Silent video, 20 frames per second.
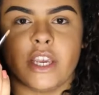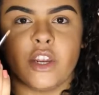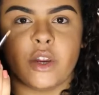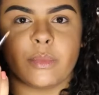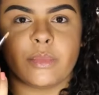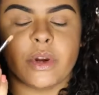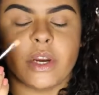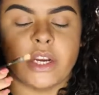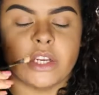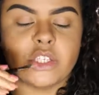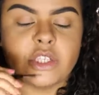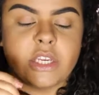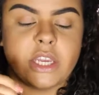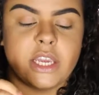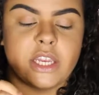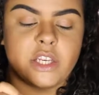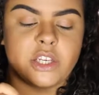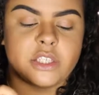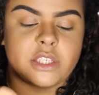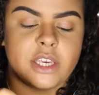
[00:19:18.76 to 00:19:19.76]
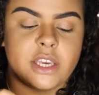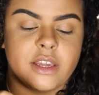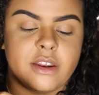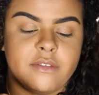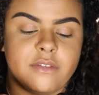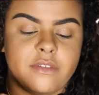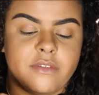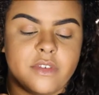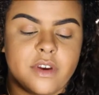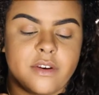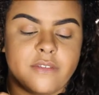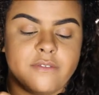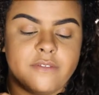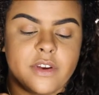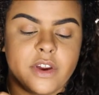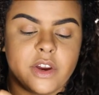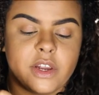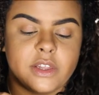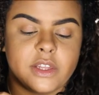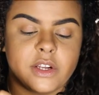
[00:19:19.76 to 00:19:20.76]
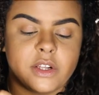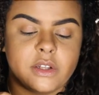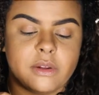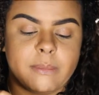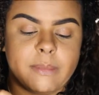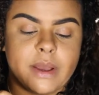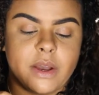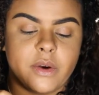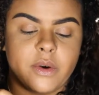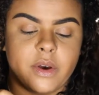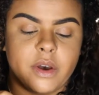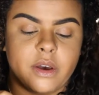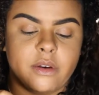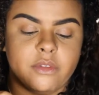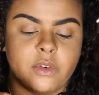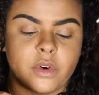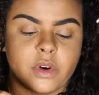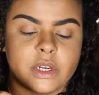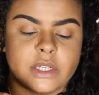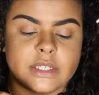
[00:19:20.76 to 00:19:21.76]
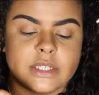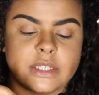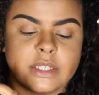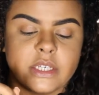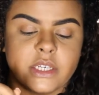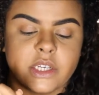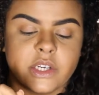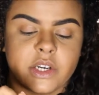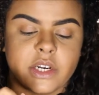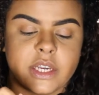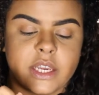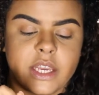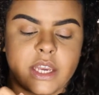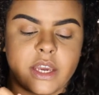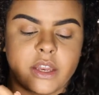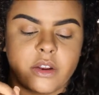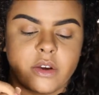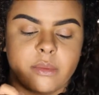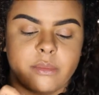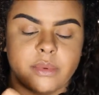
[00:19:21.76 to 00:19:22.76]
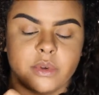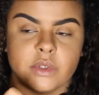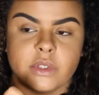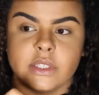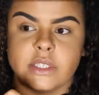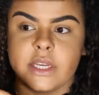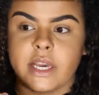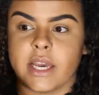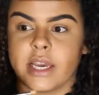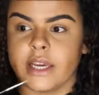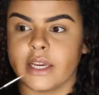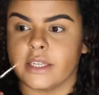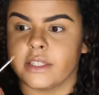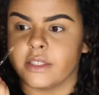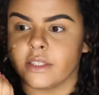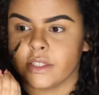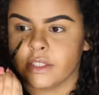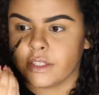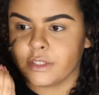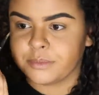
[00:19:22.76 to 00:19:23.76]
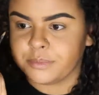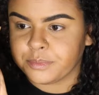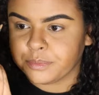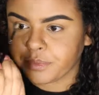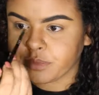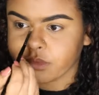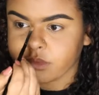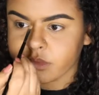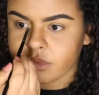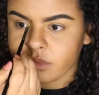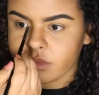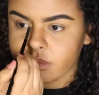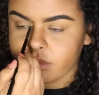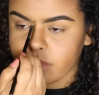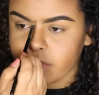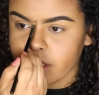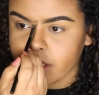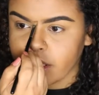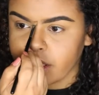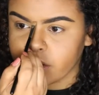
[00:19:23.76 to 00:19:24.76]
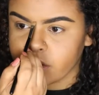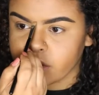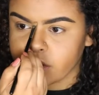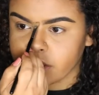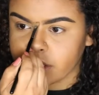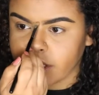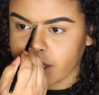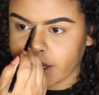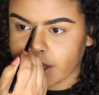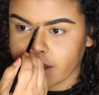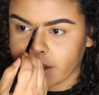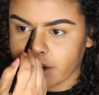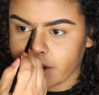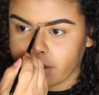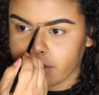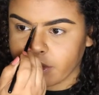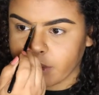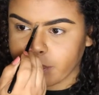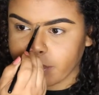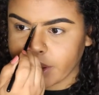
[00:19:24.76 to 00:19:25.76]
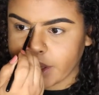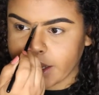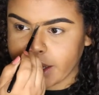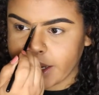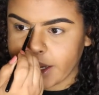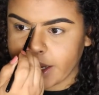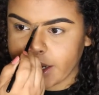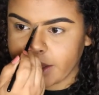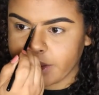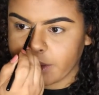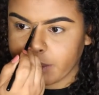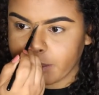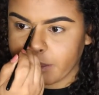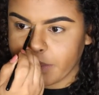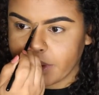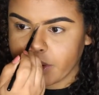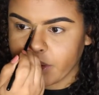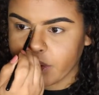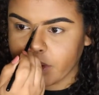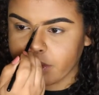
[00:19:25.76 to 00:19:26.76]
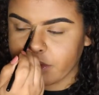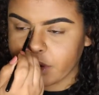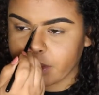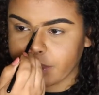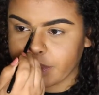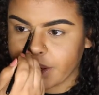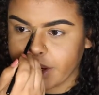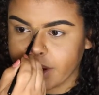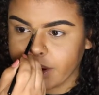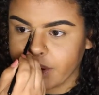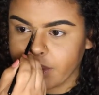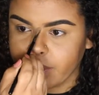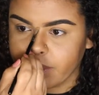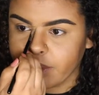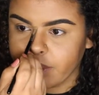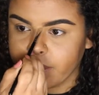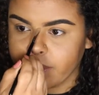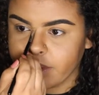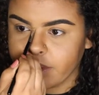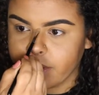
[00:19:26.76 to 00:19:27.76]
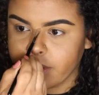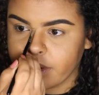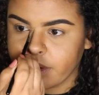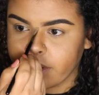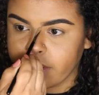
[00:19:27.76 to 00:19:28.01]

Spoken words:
Okay, so take your brush and just get a very little amount of your concealer again on both sides and just kind of apply it in the middle of your brow.